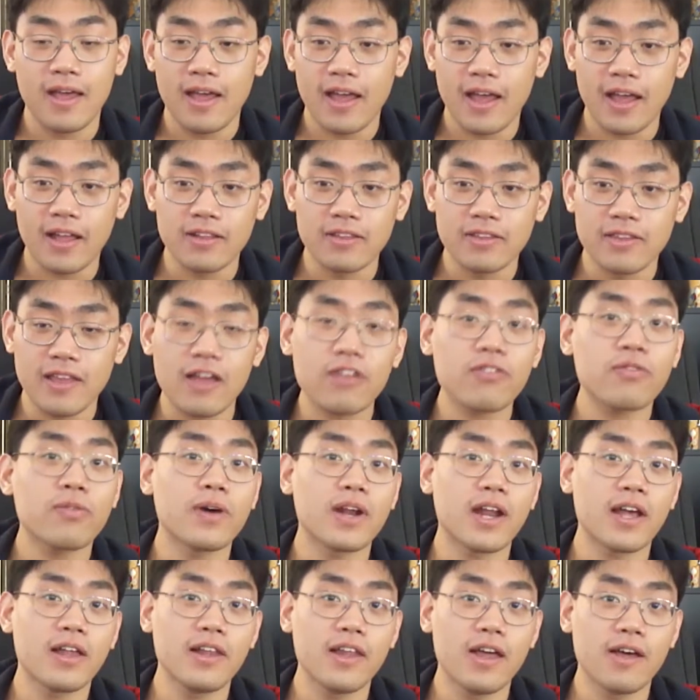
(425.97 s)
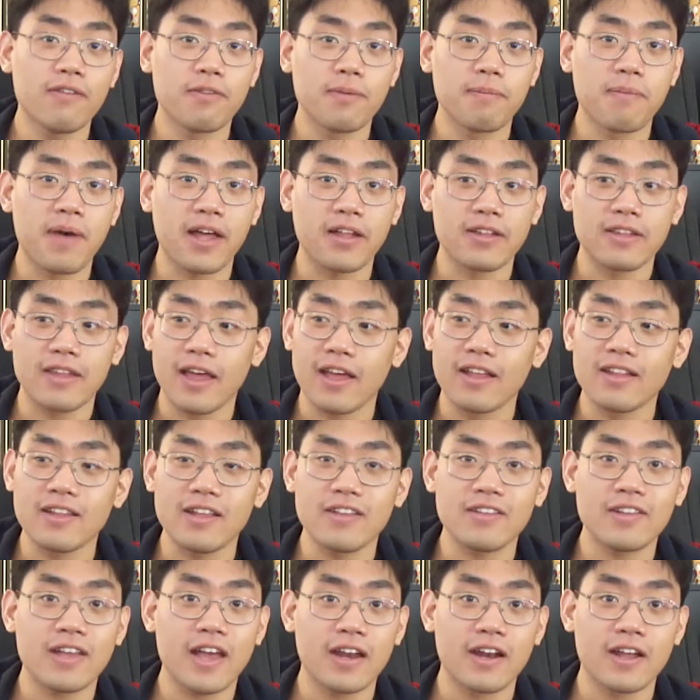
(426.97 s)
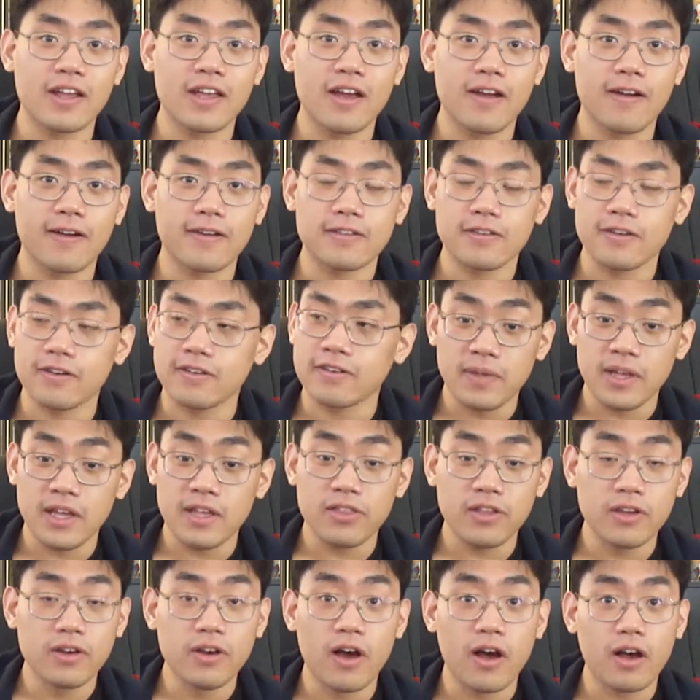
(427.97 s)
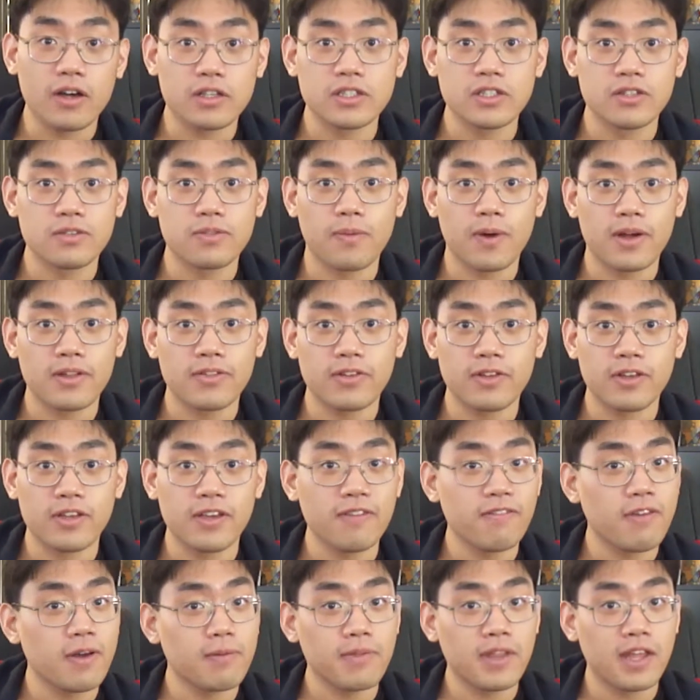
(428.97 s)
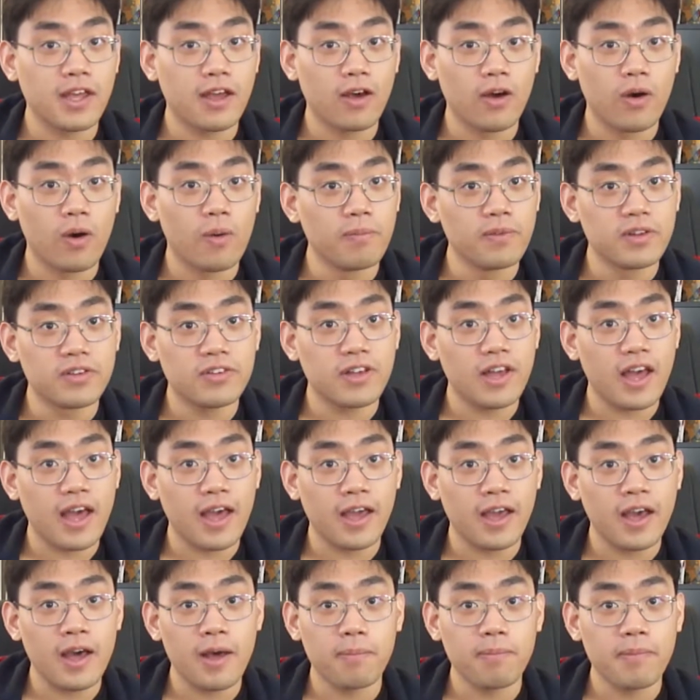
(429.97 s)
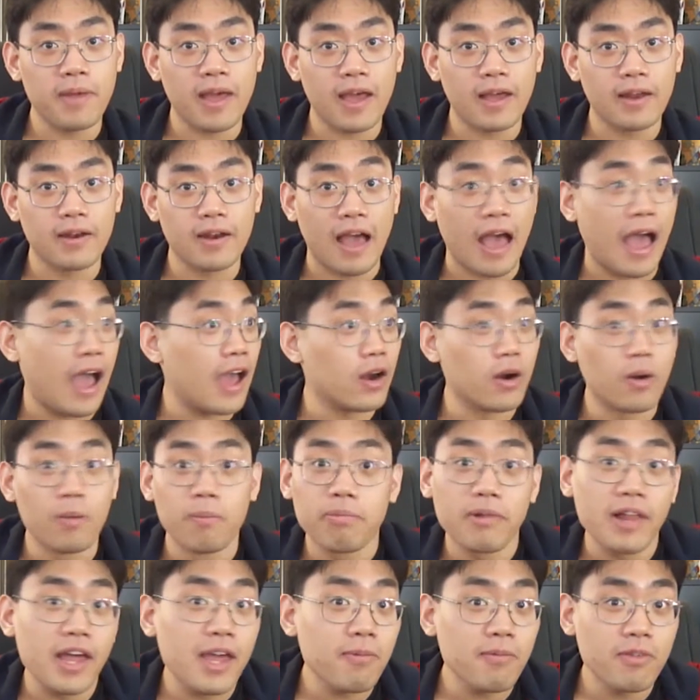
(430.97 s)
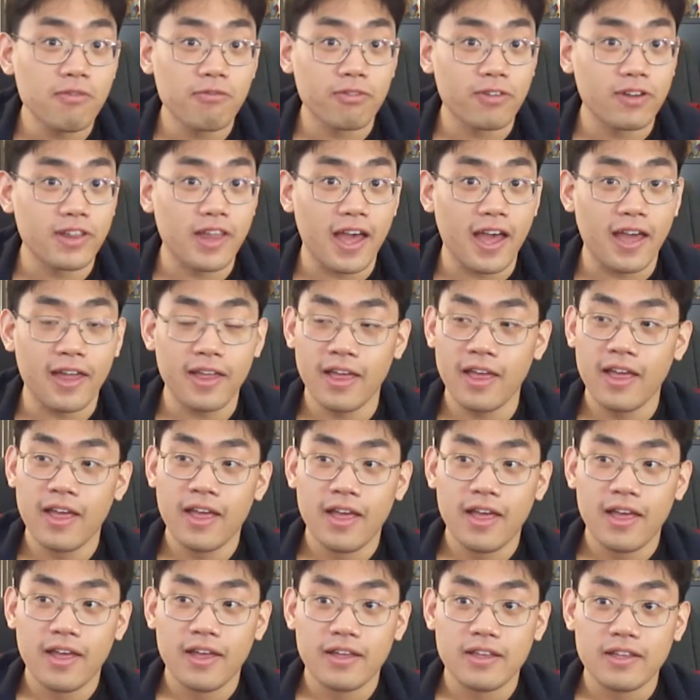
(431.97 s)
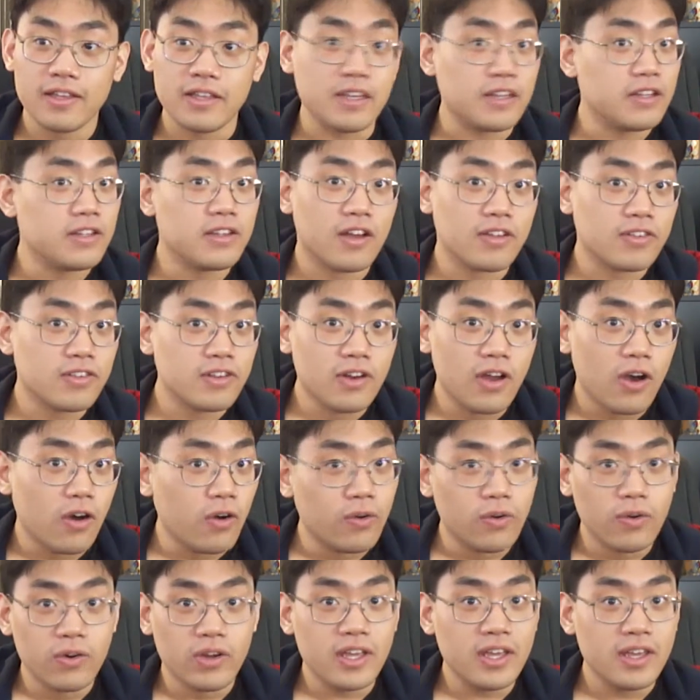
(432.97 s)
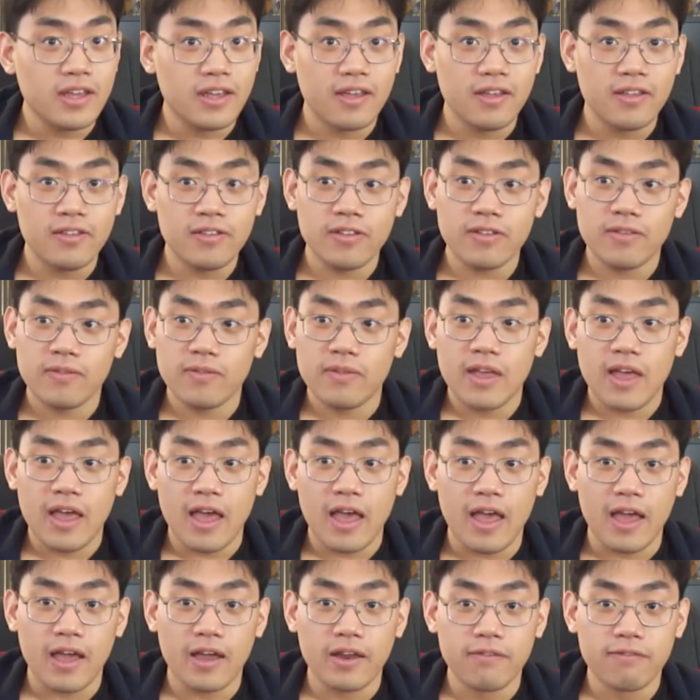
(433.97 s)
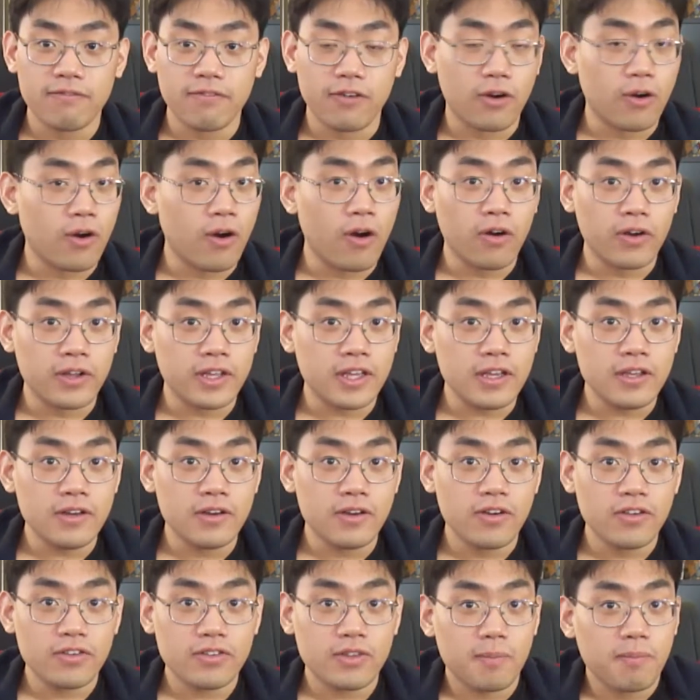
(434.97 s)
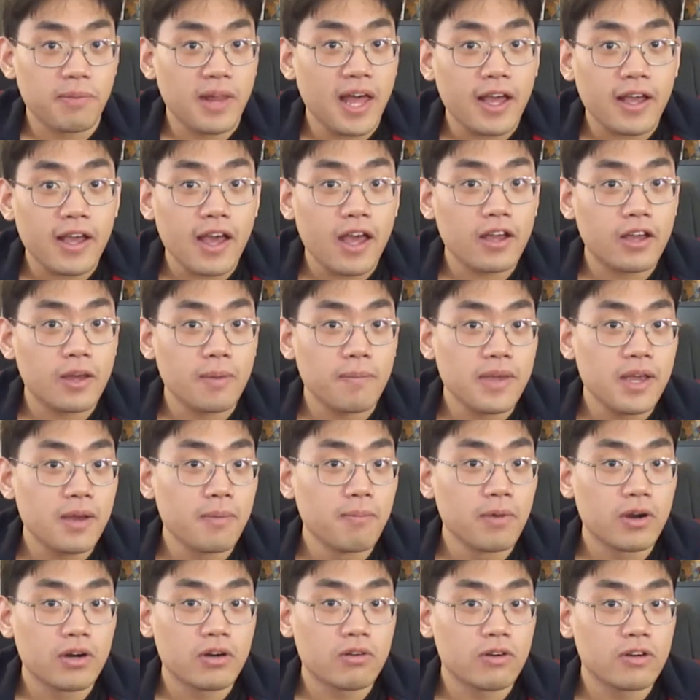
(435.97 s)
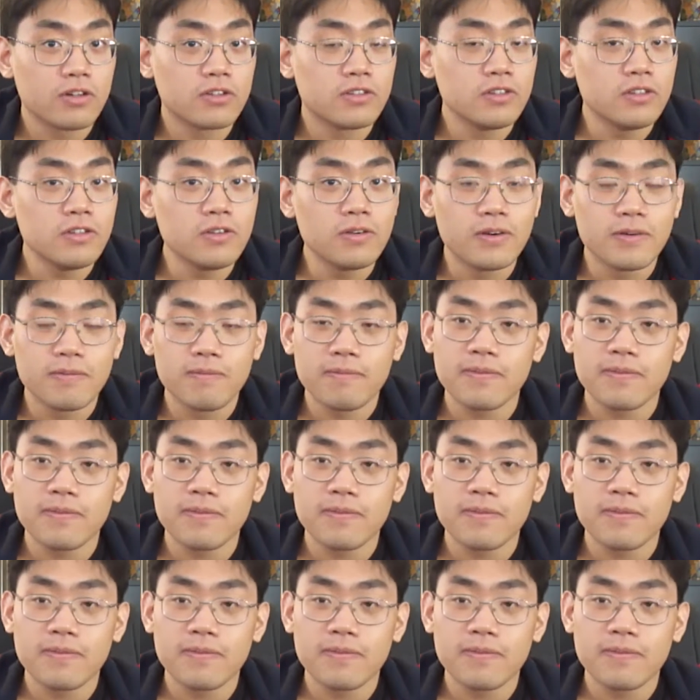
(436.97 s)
And that's what I love about these kind of characters. Ethan Hawke just wants to give up the homeless guy up, and I don't blame him for that. He doesn't know who he is, and for all he knows, the black guy could be a murderer too.